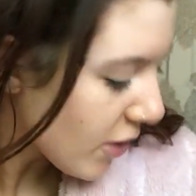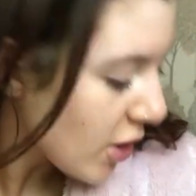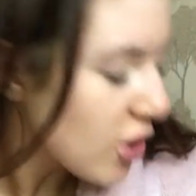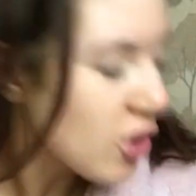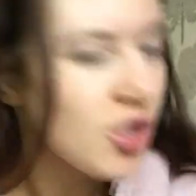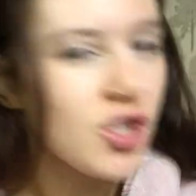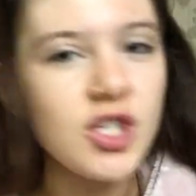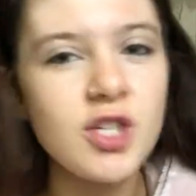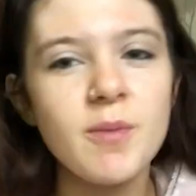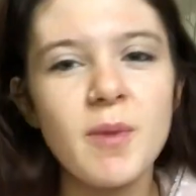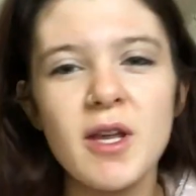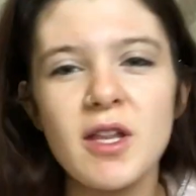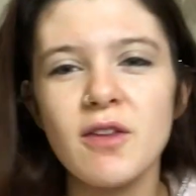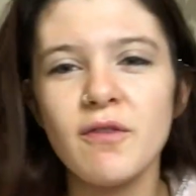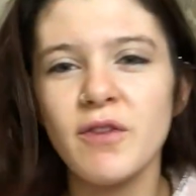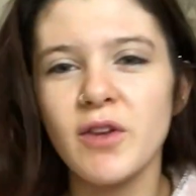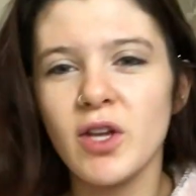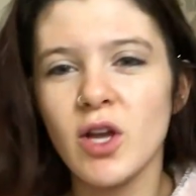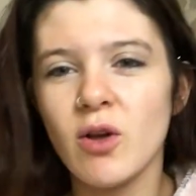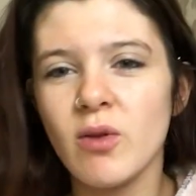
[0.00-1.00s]
just to make the
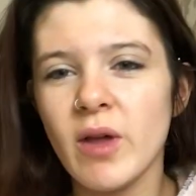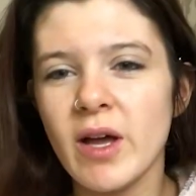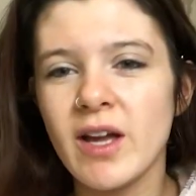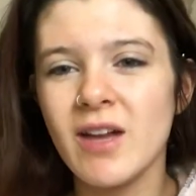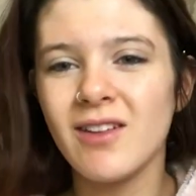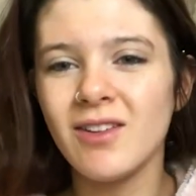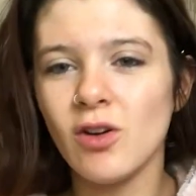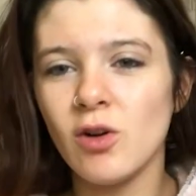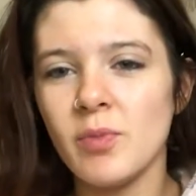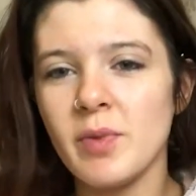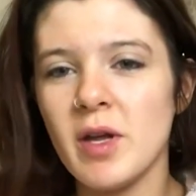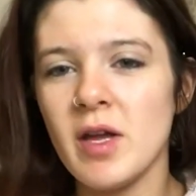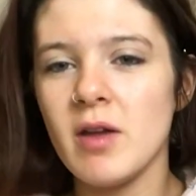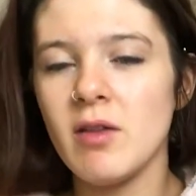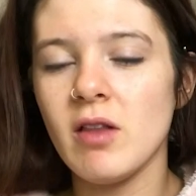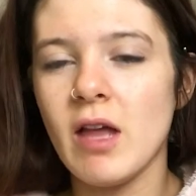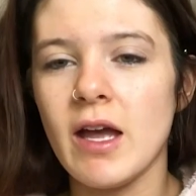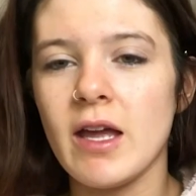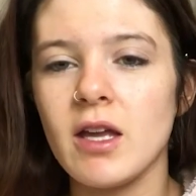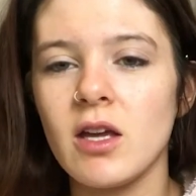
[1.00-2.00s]
video like a little bit
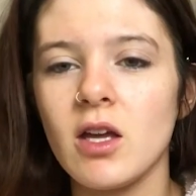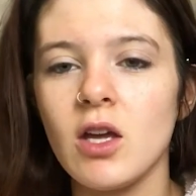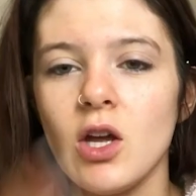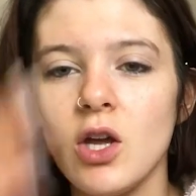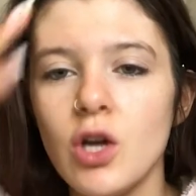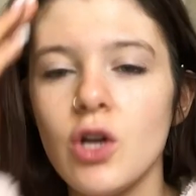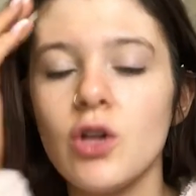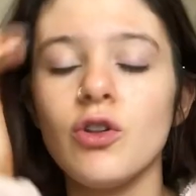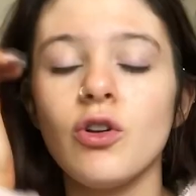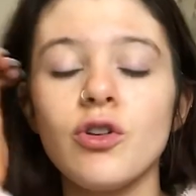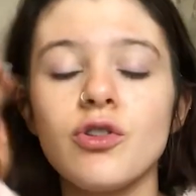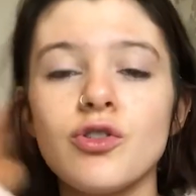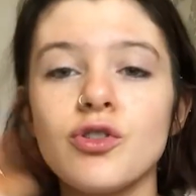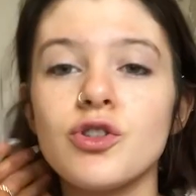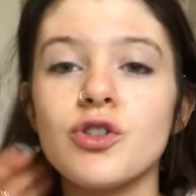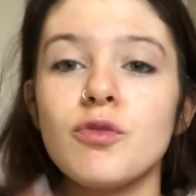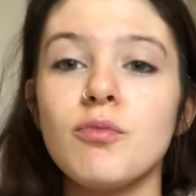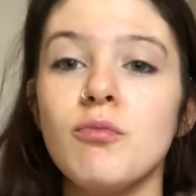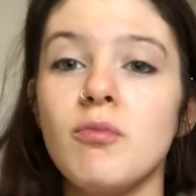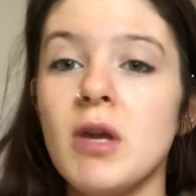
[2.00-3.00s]
like not
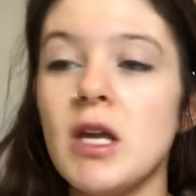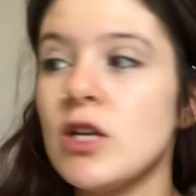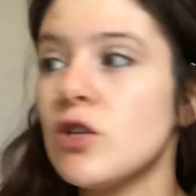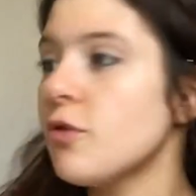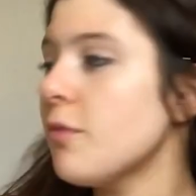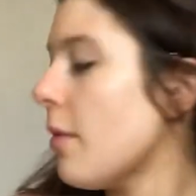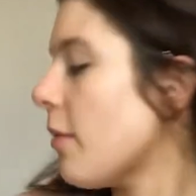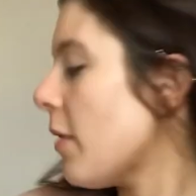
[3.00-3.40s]
just me doing my